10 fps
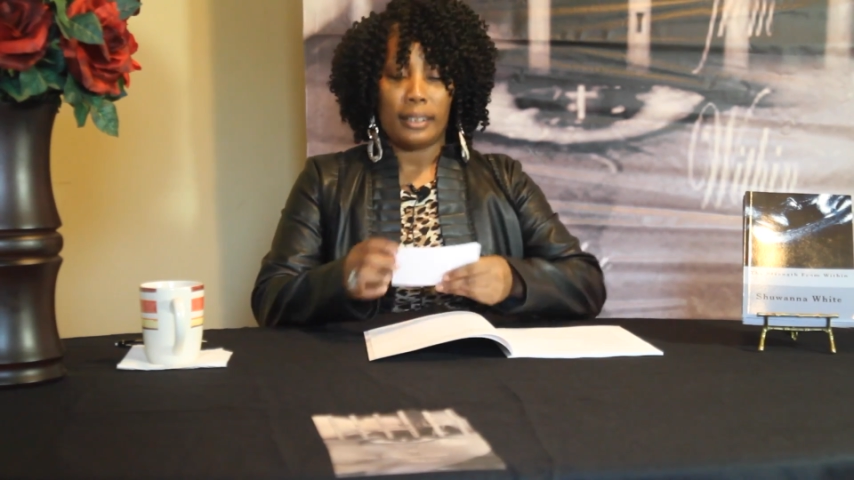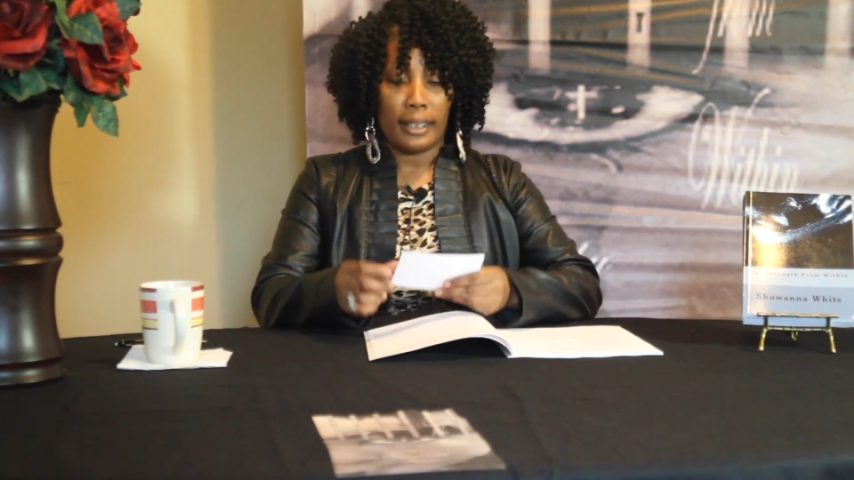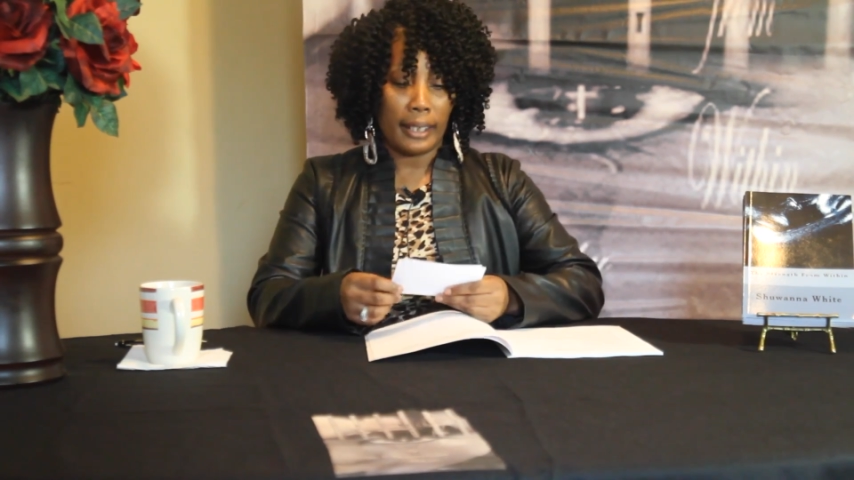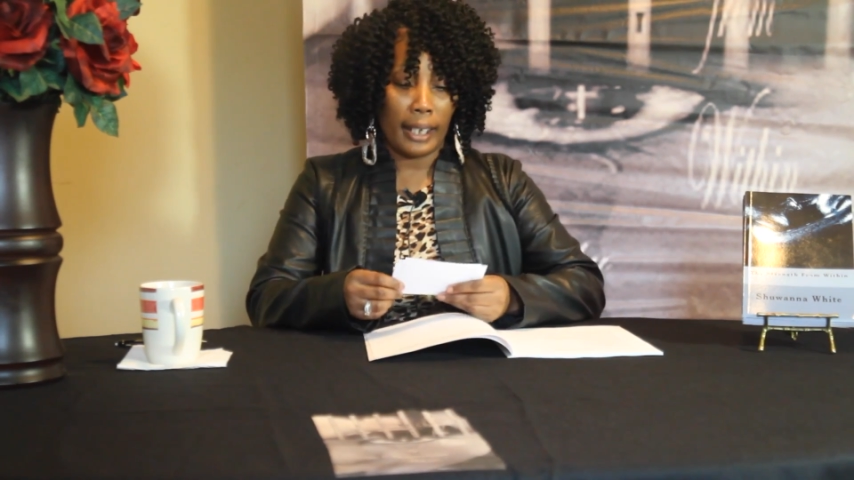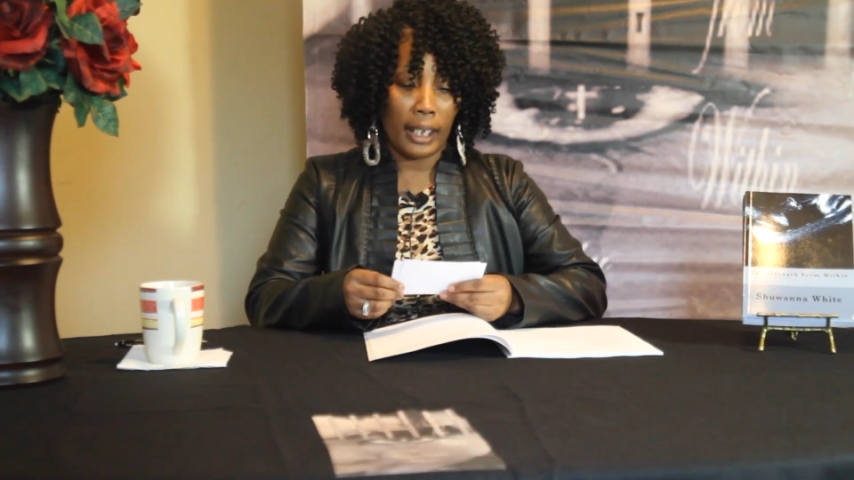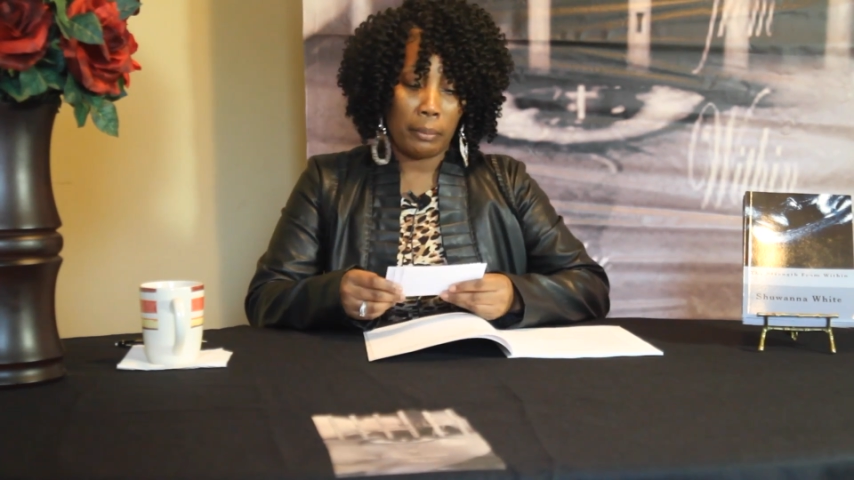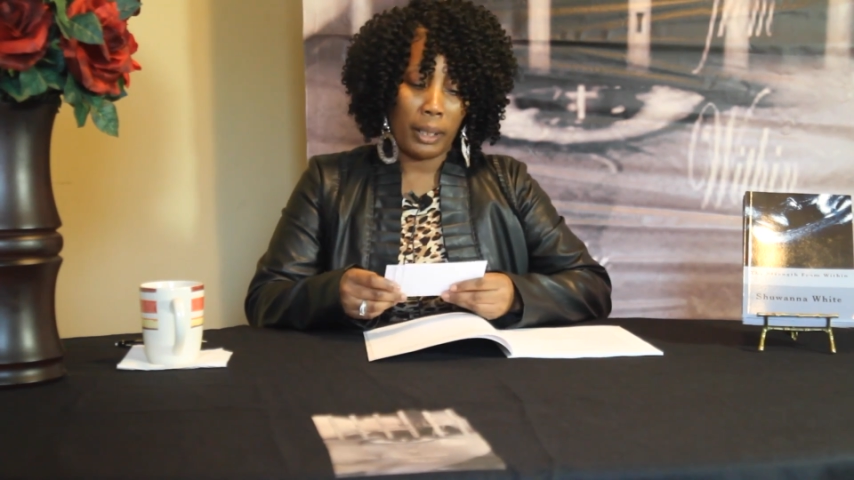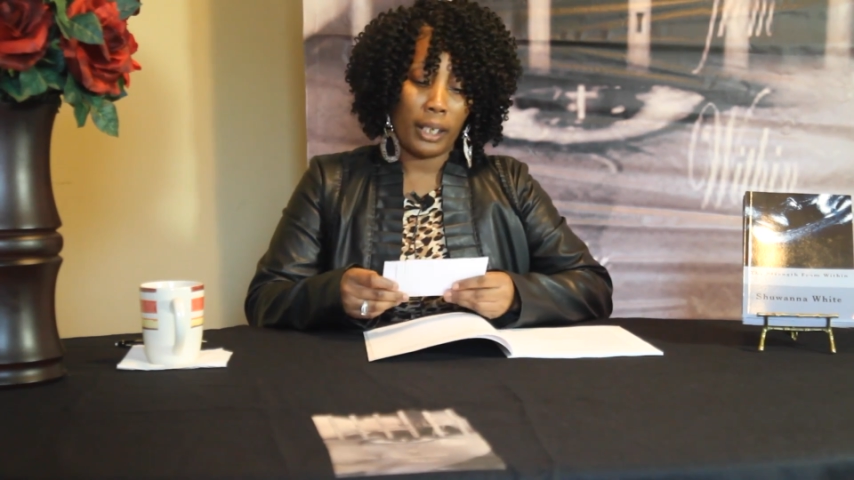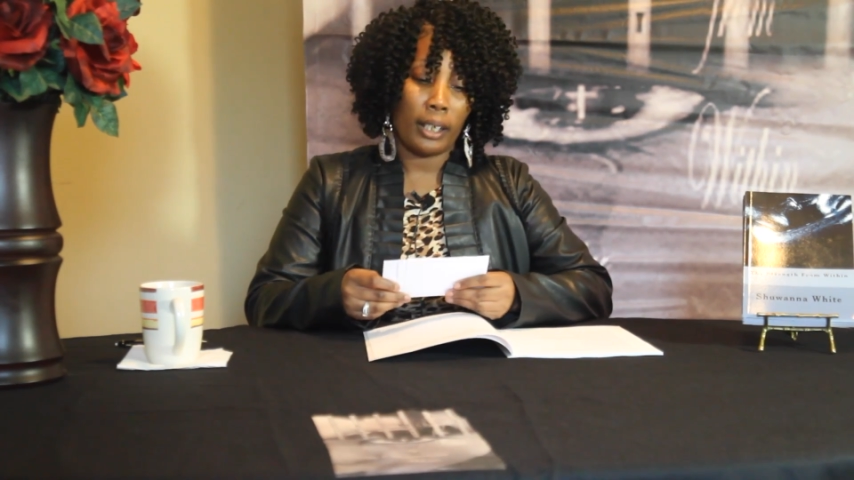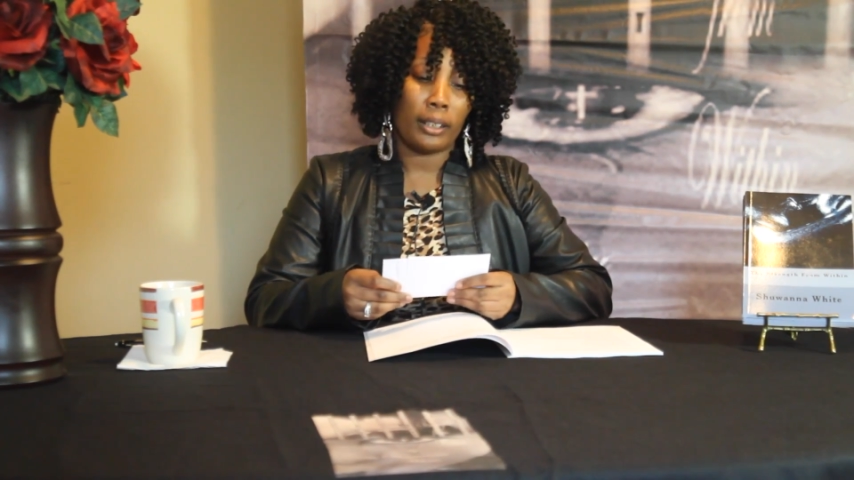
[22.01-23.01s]
that
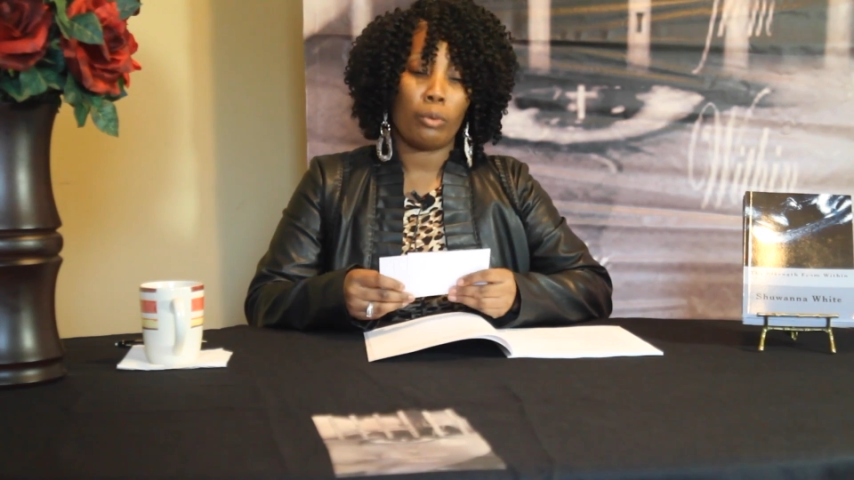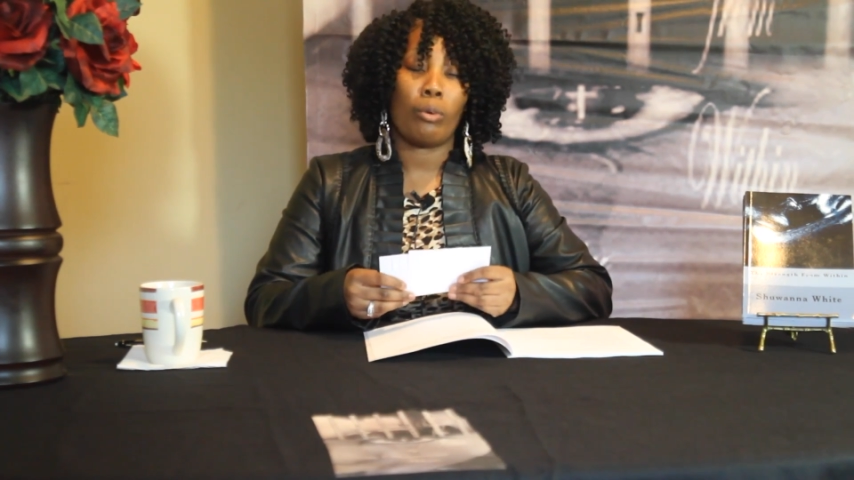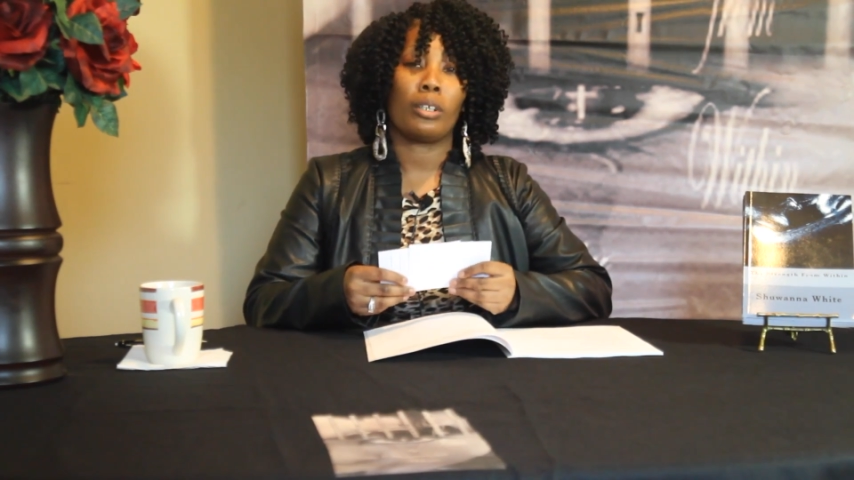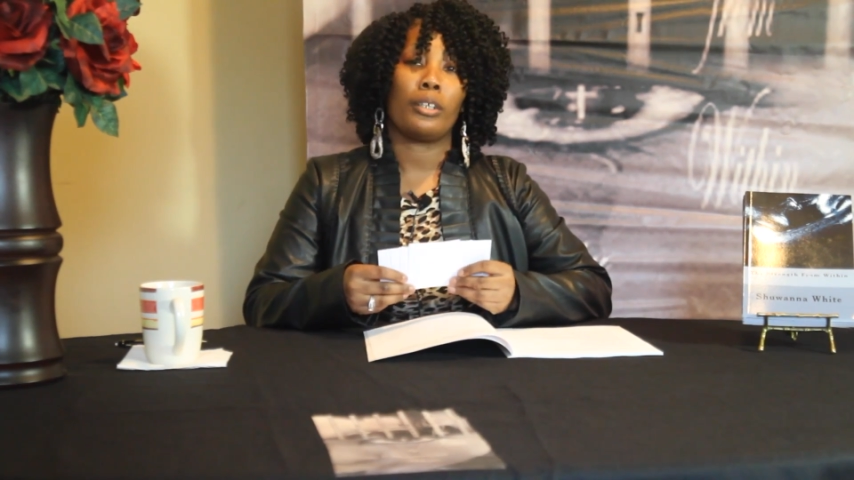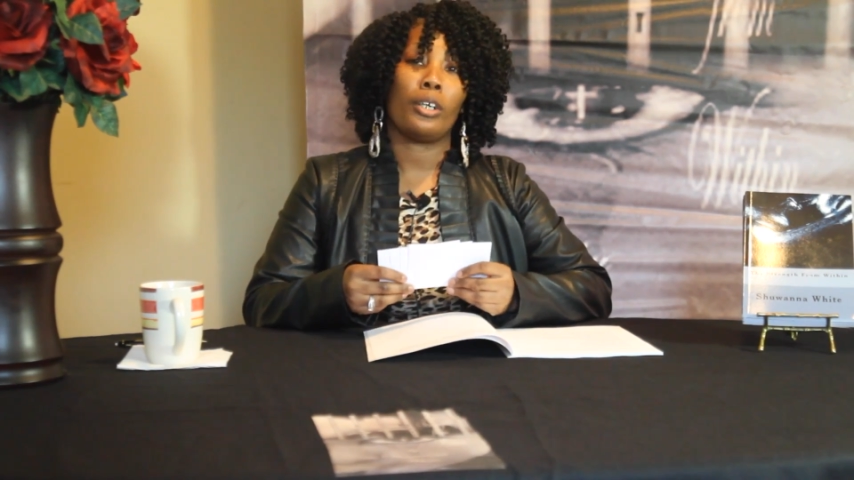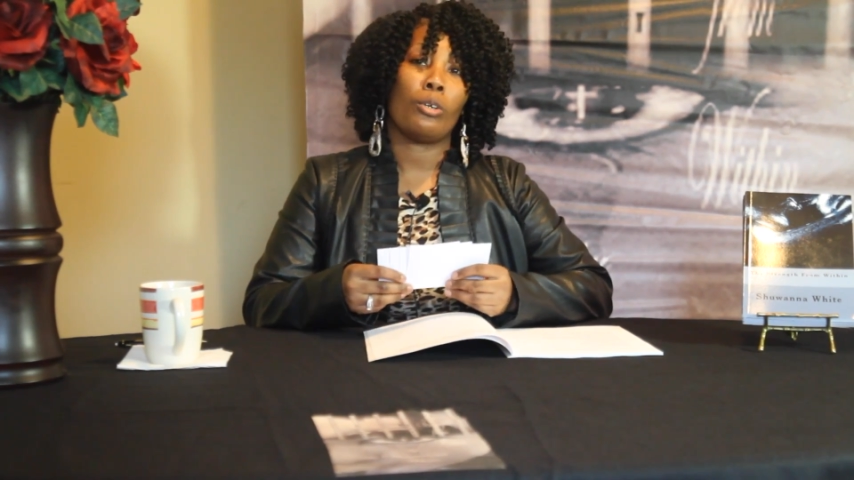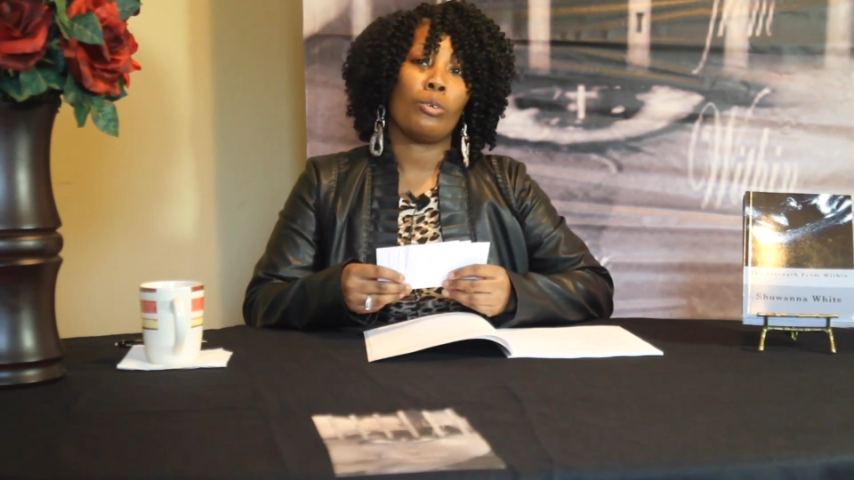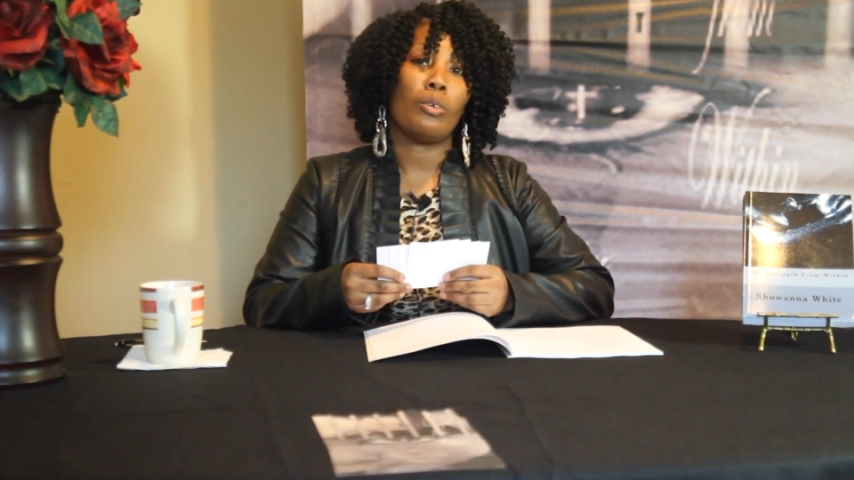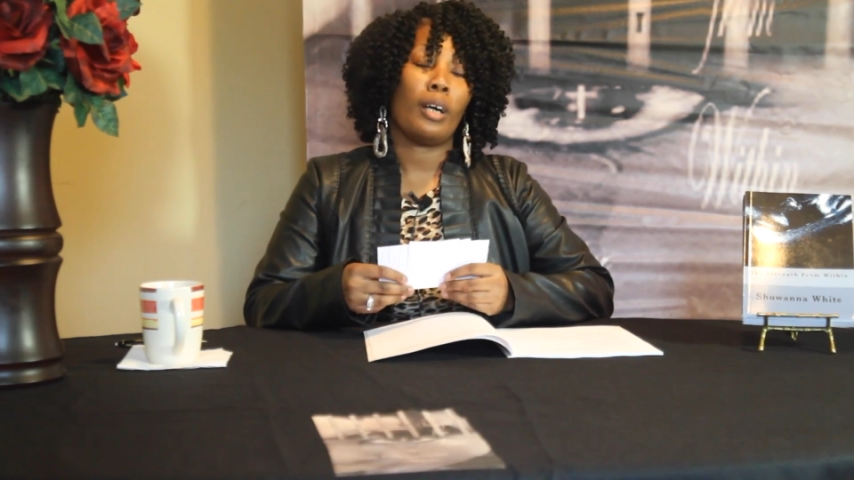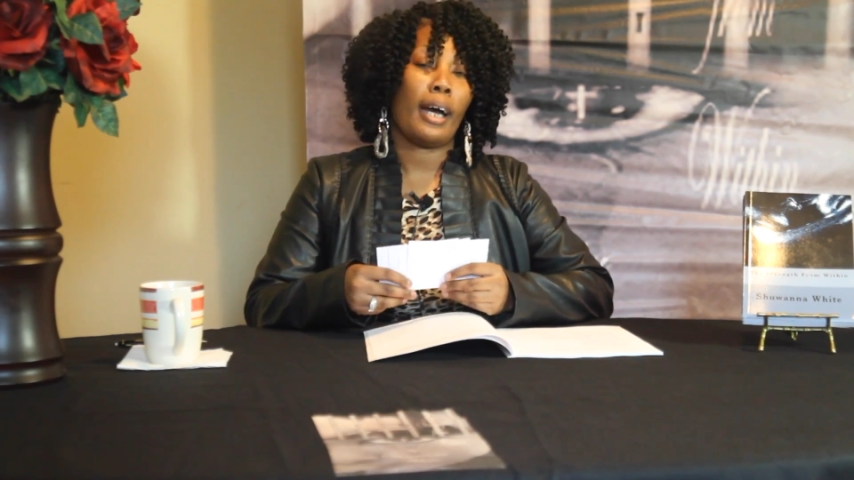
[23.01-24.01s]
came in that want to
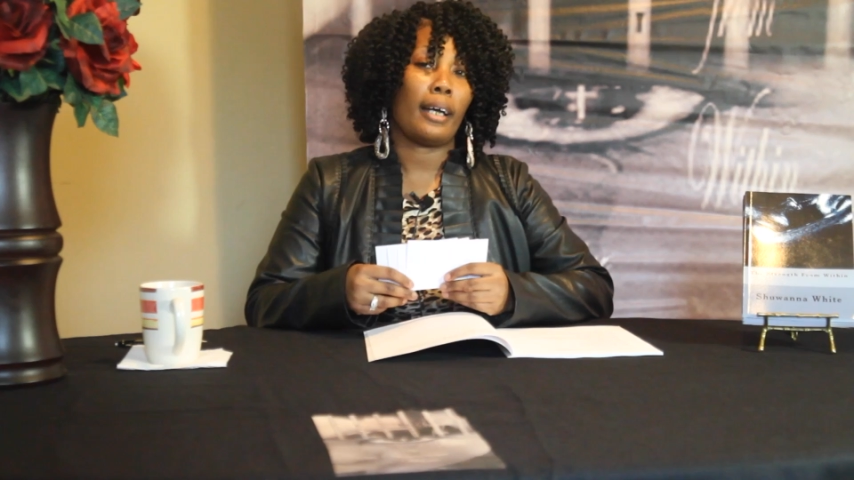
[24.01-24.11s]
know